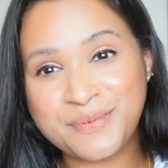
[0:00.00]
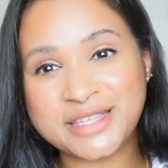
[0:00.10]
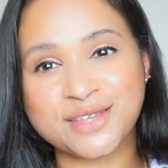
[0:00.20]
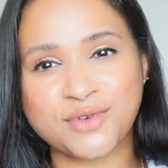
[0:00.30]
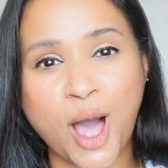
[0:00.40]

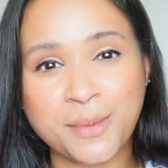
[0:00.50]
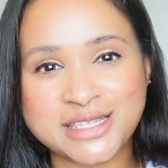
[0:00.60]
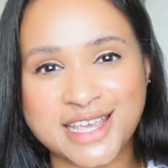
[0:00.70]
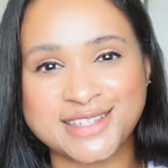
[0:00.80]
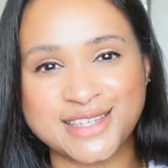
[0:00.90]
piece of
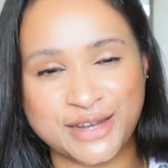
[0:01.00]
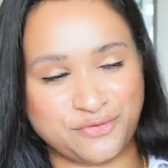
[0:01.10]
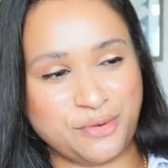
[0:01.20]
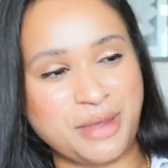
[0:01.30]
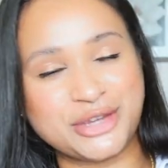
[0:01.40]
common sense
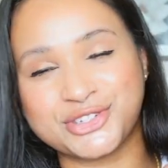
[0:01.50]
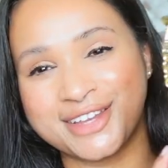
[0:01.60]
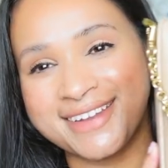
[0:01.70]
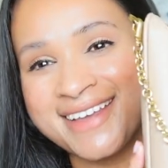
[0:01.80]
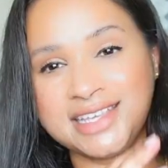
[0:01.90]

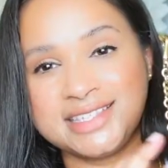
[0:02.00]
information. The